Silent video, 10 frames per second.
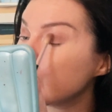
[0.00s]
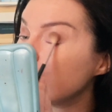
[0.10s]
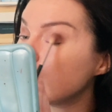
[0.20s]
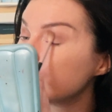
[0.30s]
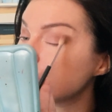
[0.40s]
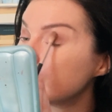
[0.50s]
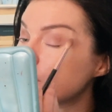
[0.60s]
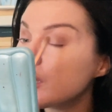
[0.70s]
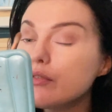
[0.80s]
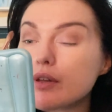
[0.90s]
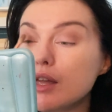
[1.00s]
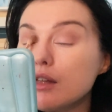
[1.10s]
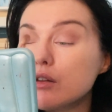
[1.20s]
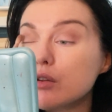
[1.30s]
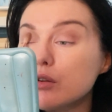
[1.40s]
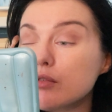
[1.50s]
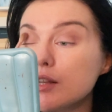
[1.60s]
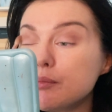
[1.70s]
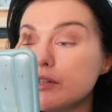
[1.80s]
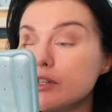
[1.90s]
watch my stuff and who
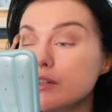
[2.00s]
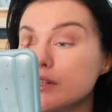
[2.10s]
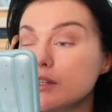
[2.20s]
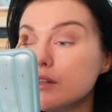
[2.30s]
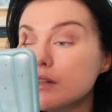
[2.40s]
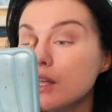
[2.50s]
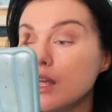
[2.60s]
run businesses,